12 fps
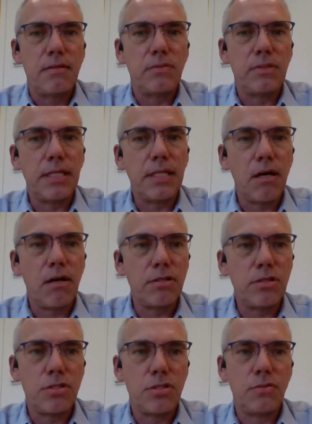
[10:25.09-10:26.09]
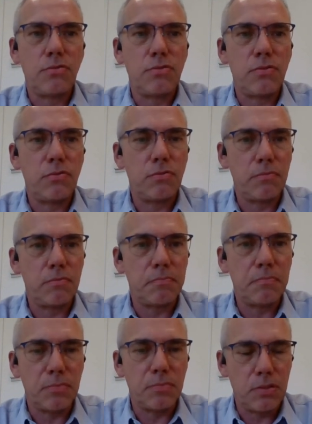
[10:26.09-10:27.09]
Would encourage you to
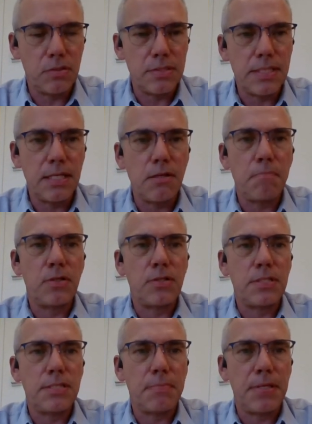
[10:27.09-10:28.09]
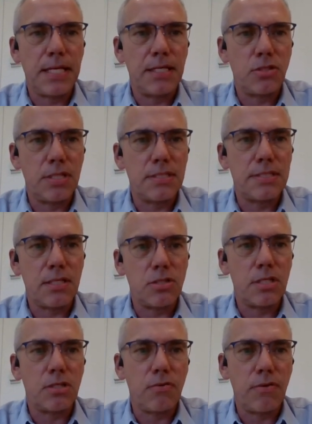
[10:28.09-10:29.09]
consider participation in
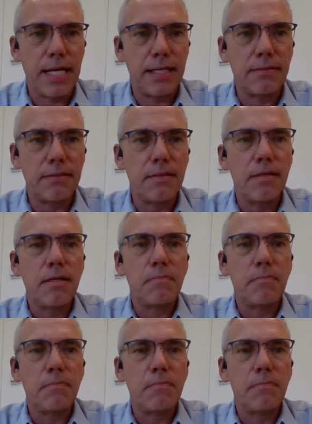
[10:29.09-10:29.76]
such a trial.